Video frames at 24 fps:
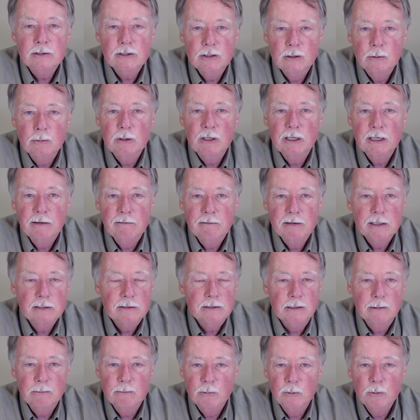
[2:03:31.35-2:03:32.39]
So we'll give you
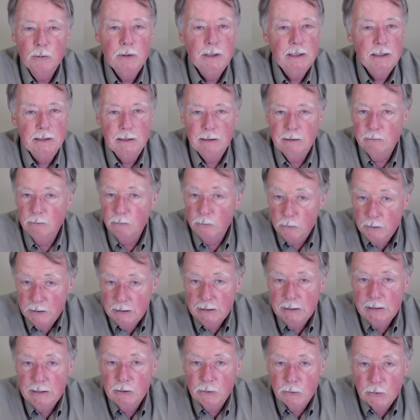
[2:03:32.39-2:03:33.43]
some really
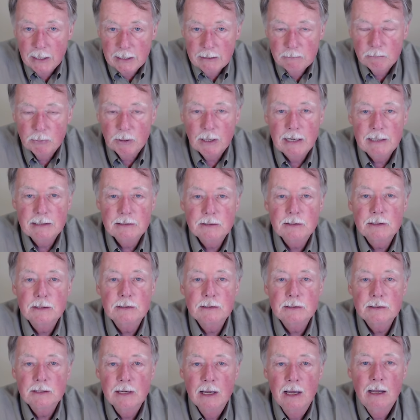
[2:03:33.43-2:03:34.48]
really great
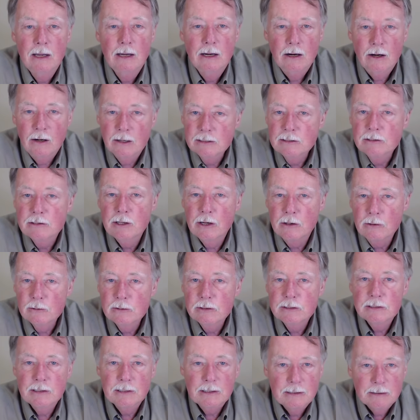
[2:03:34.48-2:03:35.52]
prices on
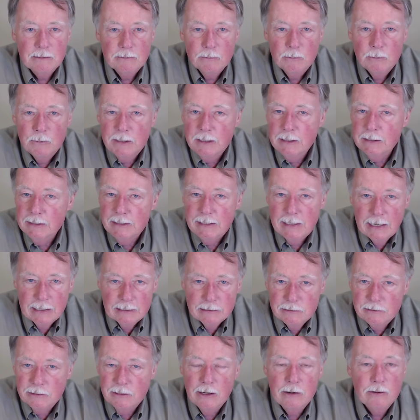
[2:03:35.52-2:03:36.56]
stones that are really
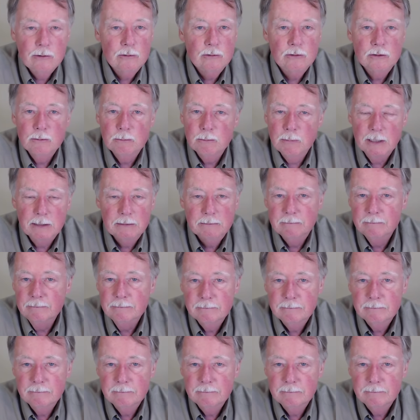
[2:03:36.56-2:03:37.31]
nice stones, but